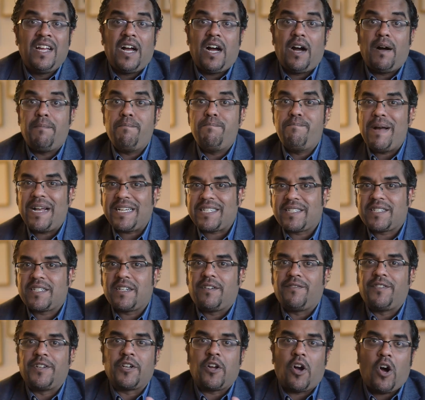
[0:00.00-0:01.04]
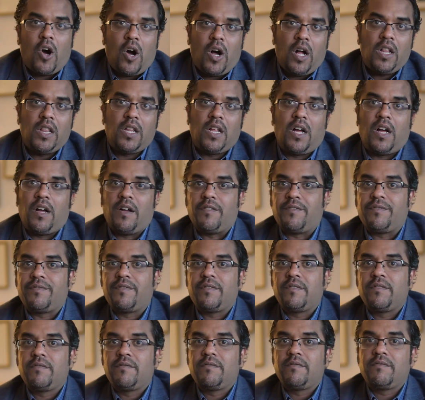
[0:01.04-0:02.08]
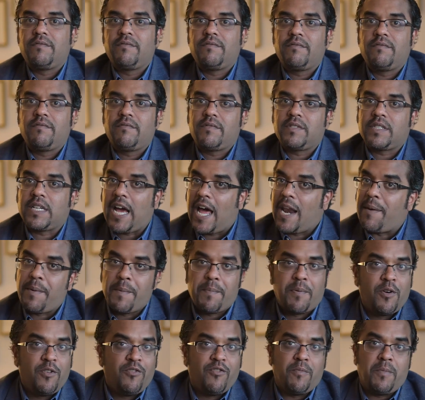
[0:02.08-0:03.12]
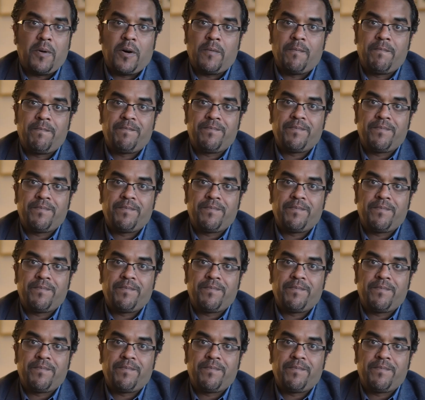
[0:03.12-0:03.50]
a best of, an all of, it's got to be provable.